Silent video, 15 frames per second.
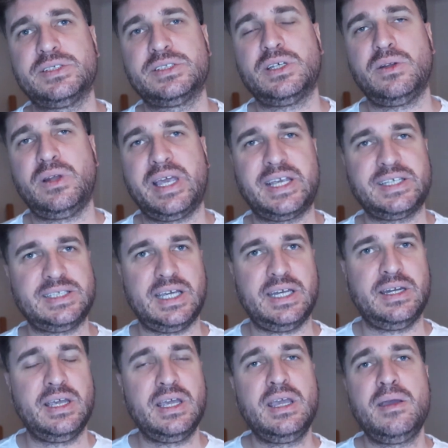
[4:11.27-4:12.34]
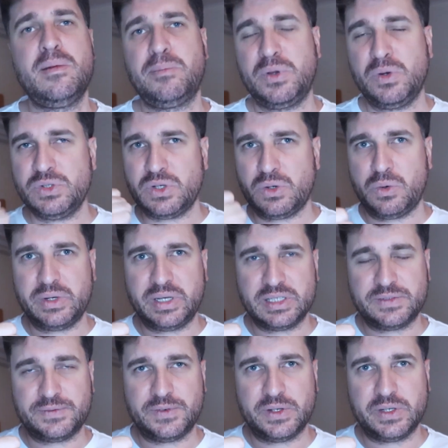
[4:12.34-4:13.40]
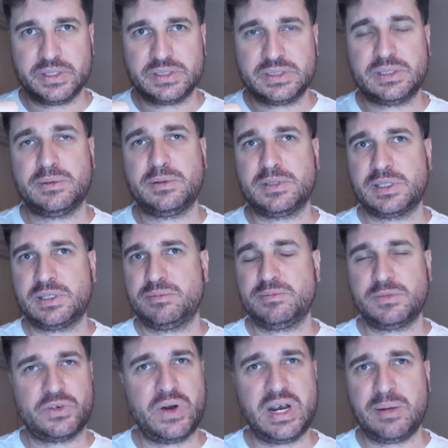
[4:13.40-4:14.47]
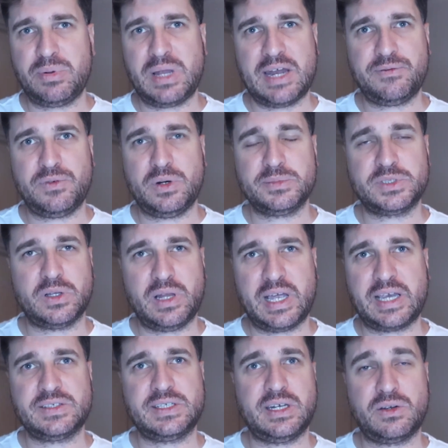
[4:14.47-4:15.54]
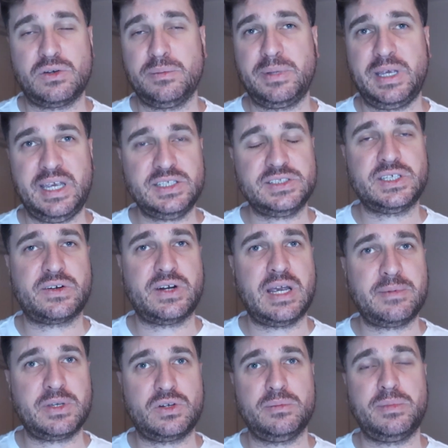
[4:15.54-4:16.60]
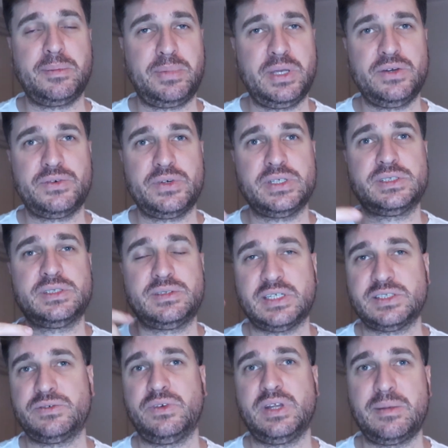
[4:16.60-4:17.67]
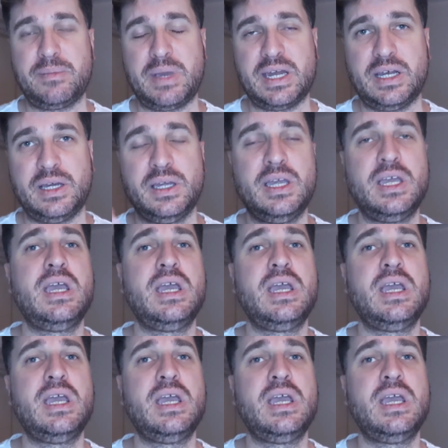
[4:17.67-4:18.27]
So like I said, build your audience first, create a platform. So like I said, it could be Instagram, it could be Pinterest, doesn't really matter.